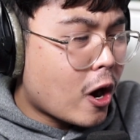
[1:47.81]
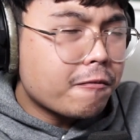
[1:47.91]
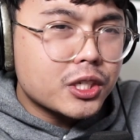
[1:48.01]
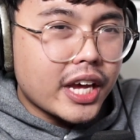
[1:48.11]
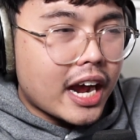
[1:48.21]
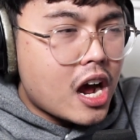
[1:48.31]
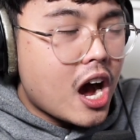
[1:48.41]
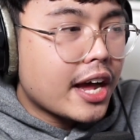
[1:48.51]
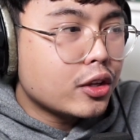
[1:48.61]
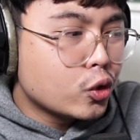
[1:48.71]
Obviously, I
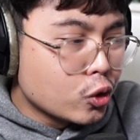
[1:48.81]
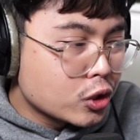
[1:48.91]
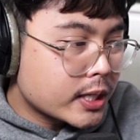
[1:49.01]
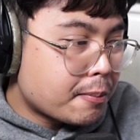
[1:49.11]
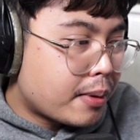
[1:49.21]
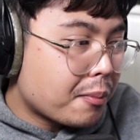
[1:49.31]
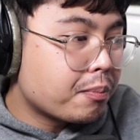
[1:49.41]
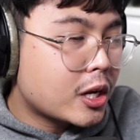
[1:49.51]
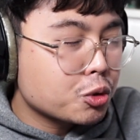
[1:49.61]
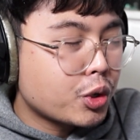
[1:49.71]
can't use them, but
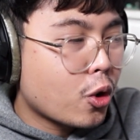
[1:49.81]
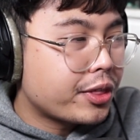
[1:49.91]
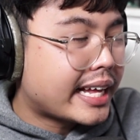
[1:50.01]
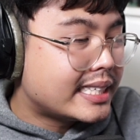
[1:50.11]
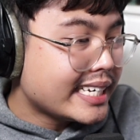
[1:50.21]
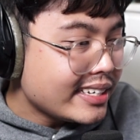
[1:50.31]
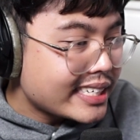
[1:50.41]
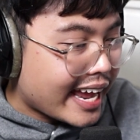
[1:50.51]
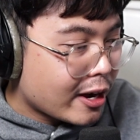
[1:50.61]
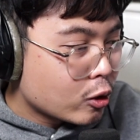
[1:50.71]
because we know their
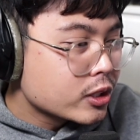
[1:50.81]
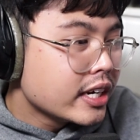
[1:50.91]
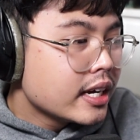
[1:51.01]
details,